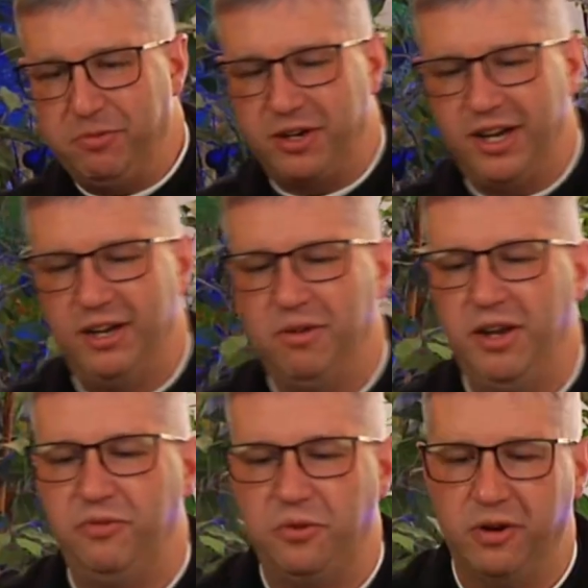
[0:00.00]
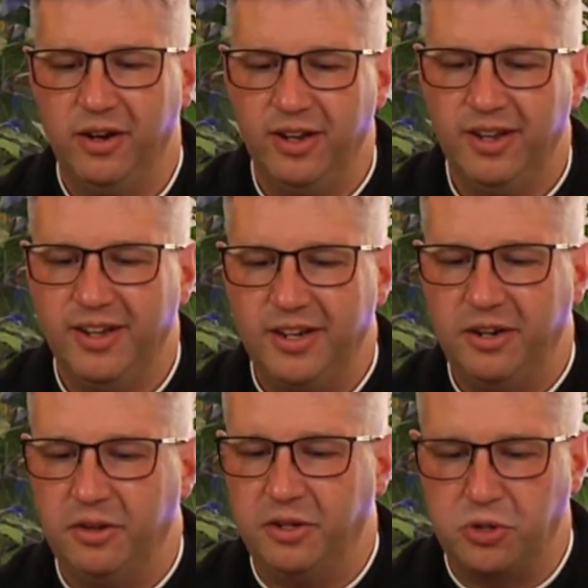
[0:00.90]
We're getting ready for,
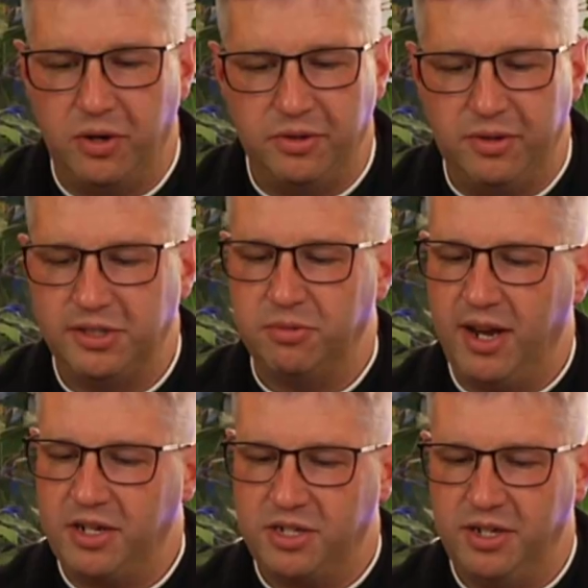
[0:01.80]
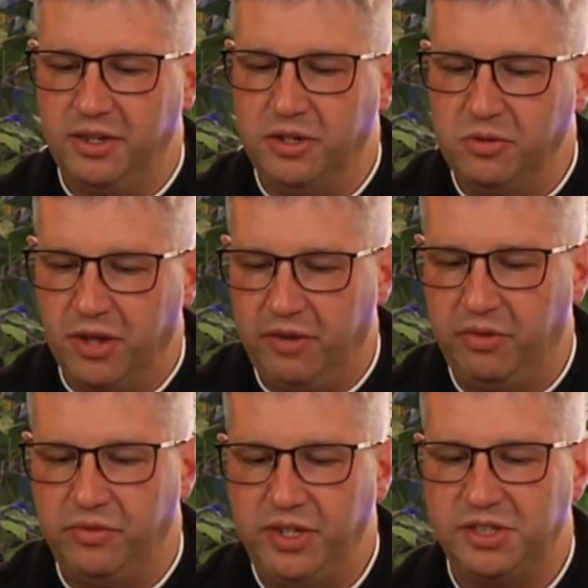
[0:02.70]
the joy of the resurrection, the new life
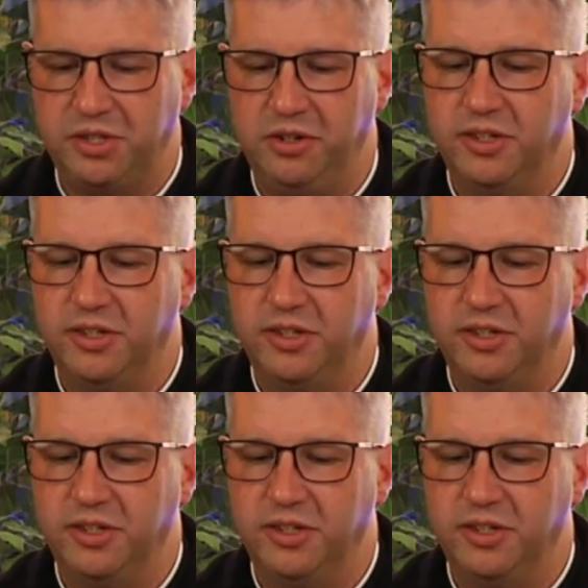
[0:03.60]
of Easter.